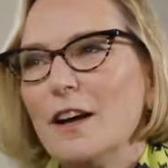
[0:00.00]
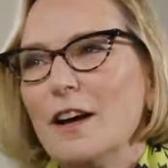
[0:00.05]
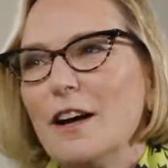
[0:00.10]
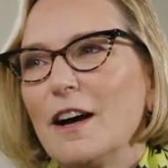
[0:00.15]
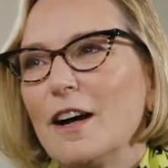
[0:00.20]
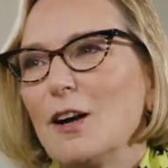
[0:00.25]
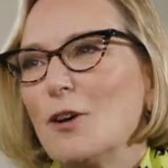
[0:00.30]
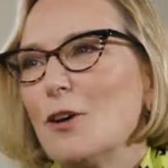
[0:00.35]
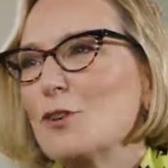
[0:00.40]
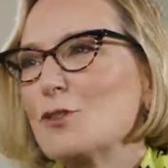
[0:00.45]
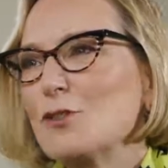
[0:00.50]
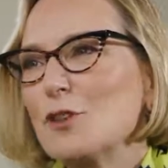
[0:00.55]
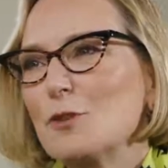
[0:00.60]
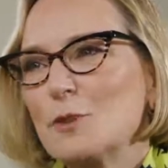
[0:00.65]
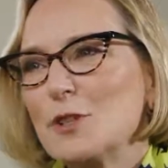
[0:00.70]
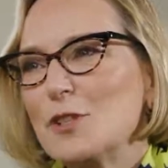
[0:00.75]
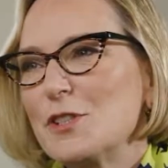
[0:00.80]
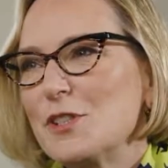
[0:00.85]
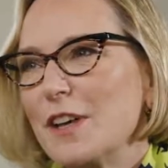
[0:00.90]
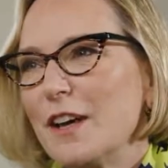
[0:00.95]
I also
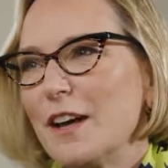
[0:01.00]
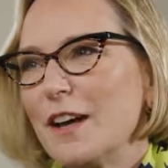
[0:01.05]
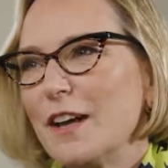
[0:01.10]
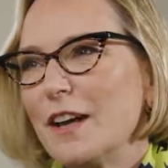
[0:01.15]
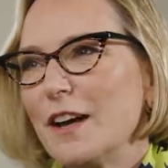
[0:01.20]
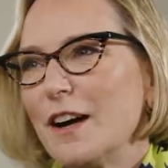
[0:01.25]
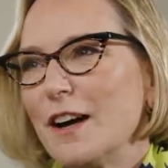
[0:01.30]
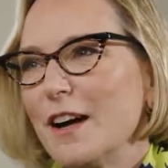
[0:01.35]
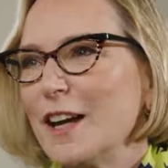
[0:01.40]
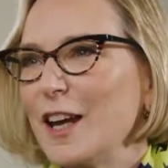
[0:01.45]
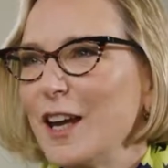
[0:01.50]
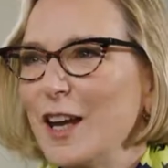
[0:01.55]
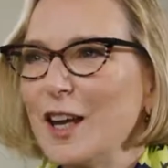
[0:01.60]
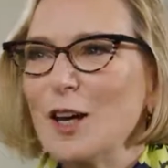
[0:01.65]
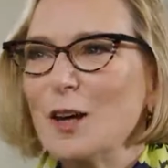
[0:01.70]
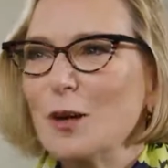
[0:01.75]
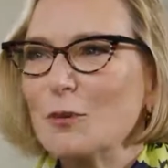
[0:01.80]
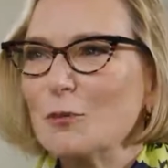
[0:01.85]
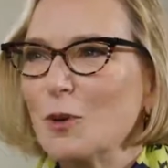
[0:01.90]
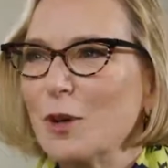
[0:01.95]
would say I
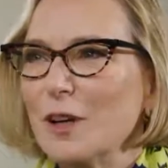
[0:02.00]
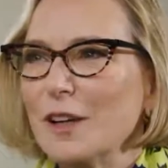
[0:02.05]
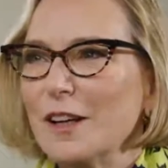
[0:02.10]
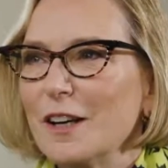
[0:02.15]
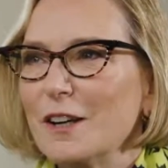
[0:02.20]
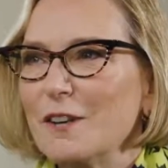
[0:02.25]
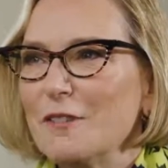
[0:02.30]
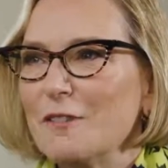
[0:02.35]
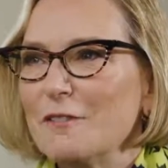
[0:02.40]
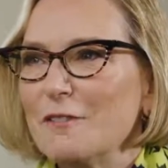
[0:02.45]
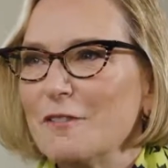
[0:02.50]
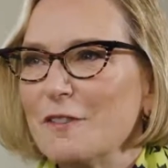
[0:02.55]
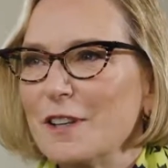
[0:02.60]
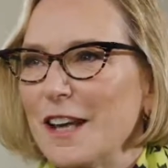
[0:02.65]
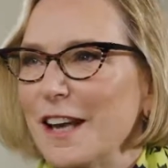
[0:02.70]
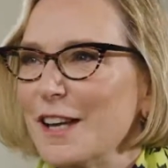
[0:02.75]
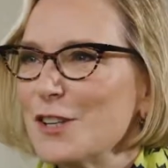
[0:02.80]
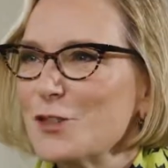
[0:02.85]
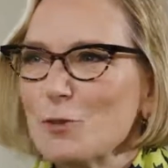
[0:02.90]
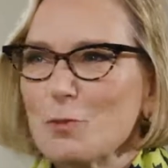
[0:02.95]
am one of the
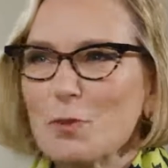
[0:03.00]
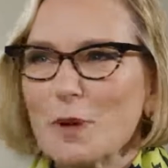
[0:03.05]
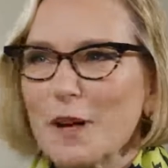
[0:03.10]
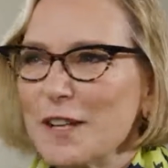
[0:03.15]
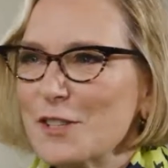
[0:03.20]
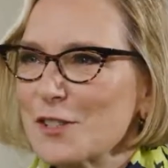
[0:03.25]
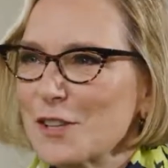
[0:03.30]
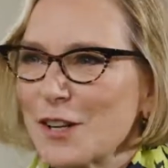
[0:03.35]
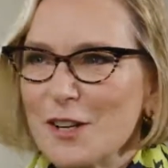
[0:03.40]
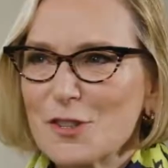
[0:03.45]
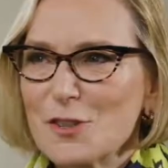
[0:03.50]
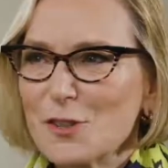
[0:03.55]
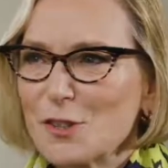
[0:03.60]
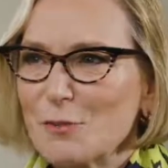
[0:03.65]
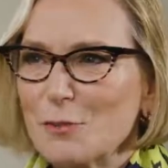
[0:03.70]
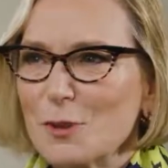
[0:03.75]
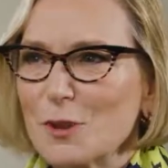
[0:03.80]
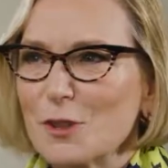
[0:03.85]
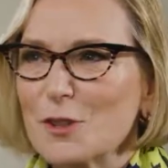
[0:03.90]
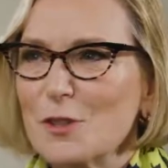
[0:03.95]
enterprise
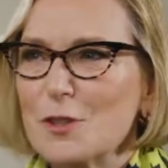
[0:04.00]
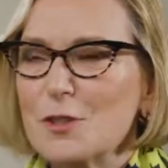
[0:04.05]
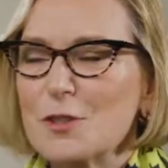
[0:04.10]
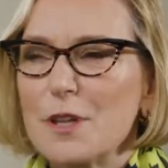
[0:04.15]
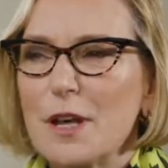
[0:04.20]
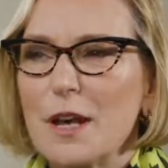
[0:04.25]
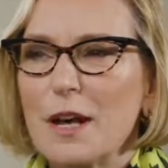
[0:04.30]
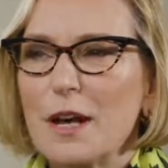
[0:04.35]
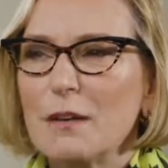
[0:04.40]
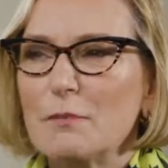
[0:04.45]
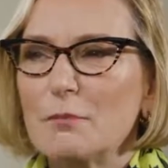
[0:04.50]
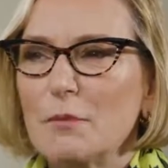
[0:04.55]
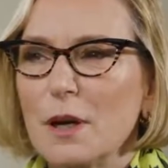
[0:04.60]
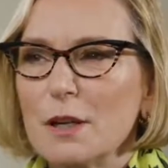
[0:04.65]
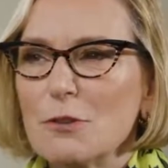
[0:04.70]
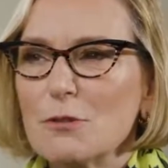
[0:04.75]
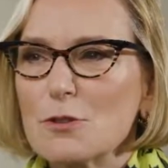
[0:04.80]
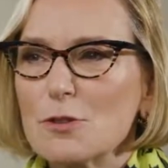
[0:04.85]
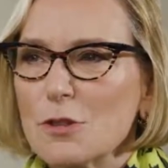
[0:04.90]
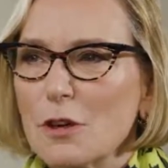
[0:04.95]
customers that
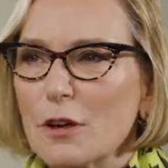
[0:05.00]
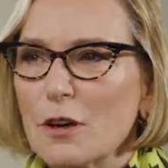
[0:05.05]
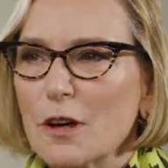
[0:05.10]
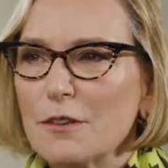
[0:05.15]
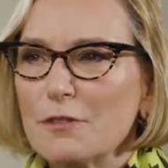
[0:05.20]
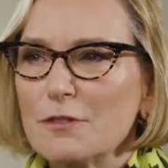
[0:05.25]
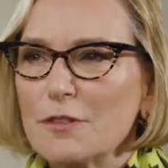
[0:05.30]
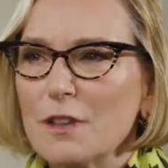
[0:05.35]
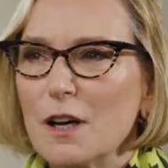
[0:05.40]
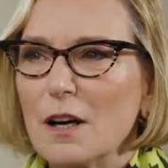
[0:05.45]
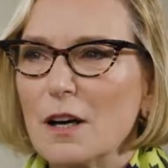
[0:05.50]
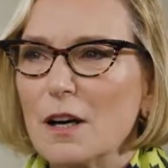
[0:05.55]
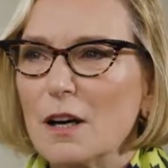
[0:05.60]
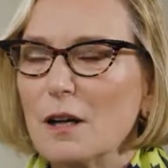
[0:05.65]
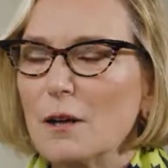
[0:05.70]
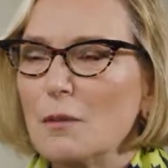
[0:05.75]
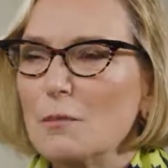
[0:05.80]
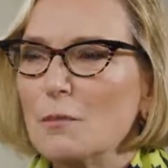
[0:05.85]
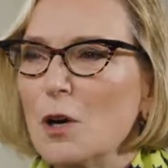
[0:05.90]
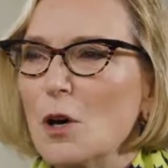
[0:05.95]
Microsoft
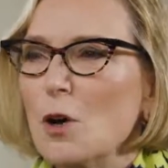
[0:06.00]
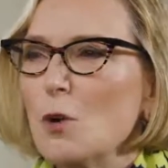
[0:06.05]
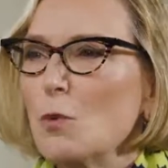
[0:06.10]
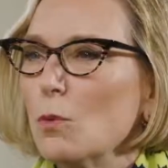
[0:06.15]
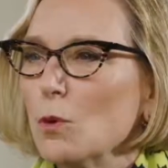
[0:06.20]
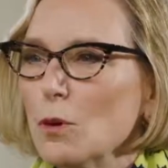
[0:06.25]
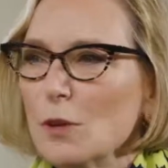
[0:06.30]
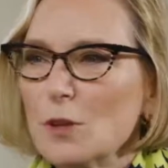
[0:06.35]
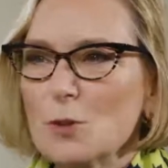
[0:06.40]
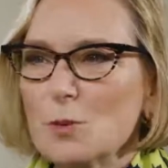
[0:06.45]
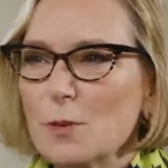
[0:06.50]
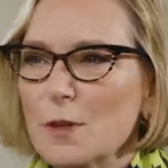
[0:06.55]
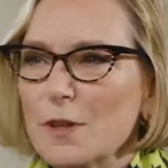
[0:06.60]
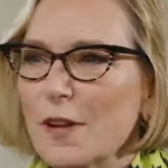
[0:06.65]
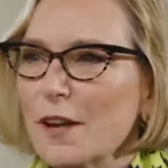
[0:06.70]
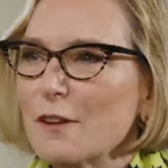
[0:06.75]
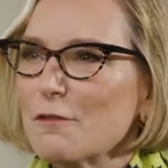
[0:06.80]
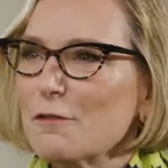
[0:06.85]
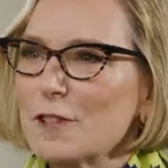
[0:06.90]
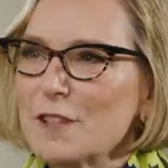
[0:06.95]
um, works with
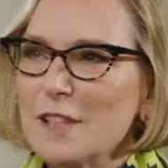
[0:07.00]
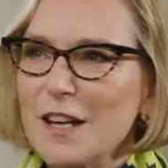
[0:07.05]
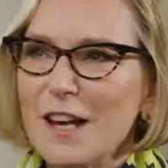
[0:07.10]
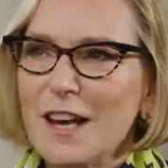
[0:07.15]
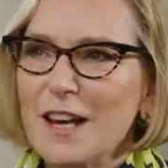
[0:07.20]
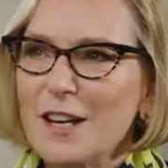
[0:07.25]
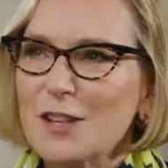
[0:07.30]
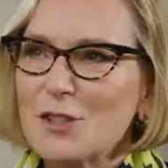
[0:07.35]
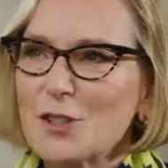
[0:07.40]
every day.